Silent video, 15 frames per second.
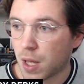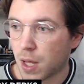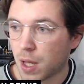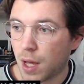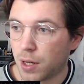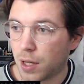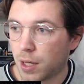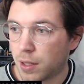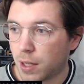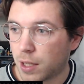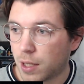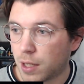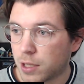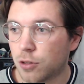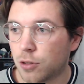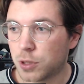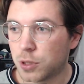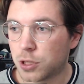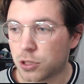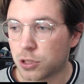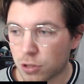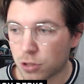And then as soon as we
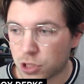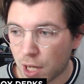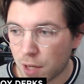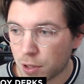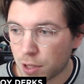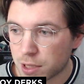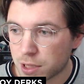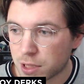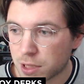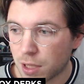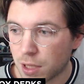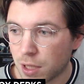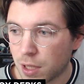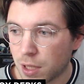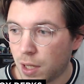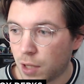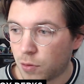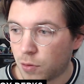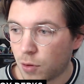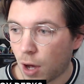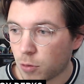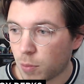start saving this, it will
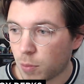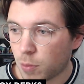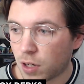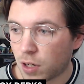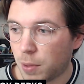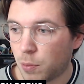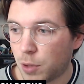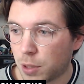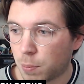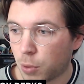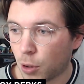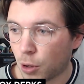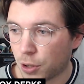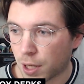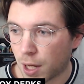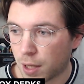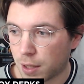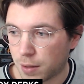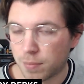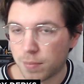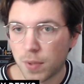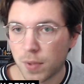automatically be redeployed again.
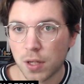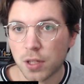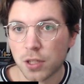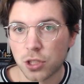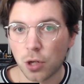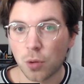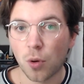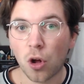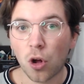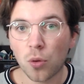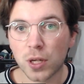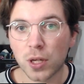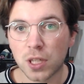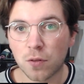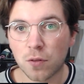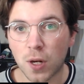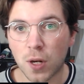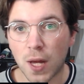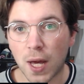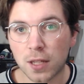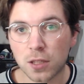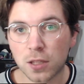So you will always have the
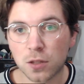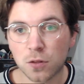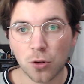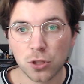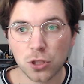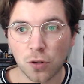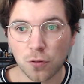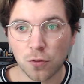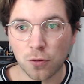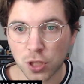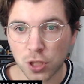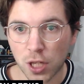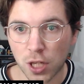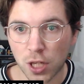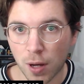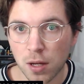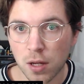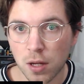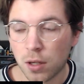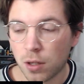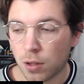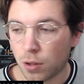latest version of your schema
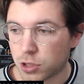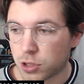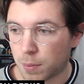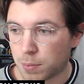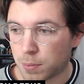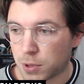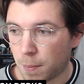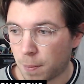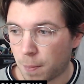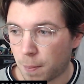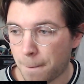on StepSend.